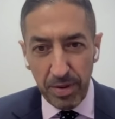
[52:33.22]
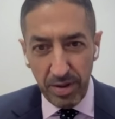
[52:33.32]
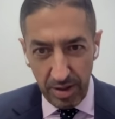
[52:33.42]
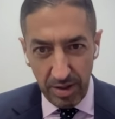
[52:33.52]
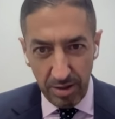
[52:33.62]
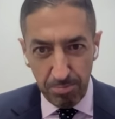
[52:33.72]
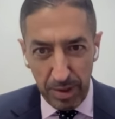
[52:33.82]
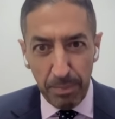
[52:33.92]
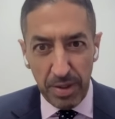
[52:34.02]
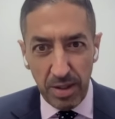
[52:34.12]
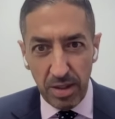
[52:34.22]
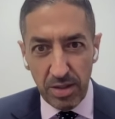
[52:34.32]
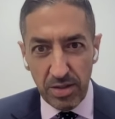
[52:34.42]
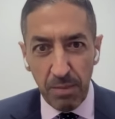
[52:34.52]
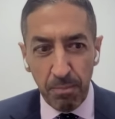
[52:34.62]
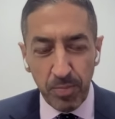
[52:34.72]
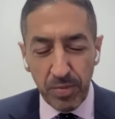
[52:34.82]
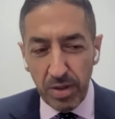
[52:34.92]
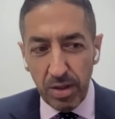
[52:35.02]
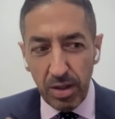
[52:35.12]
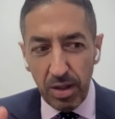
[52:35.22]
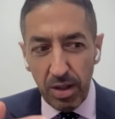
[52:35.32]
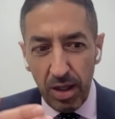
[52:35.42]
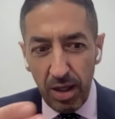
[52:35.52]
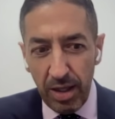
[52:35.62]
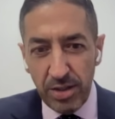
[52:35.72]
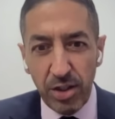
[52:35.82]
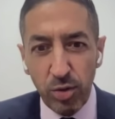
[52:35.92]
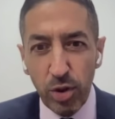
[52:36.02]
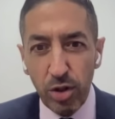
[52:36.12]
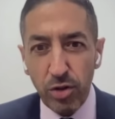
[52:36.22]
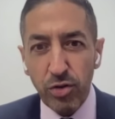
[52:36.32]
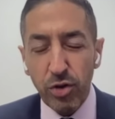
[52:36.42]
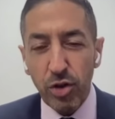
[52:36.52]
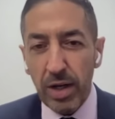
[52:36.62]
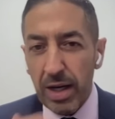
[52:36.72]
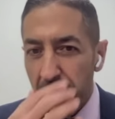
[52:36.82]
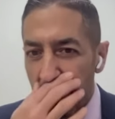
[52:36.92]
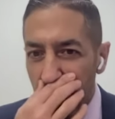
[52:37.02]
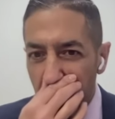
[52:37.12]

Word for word: empathy. And empathy is, I see the world through your eyes.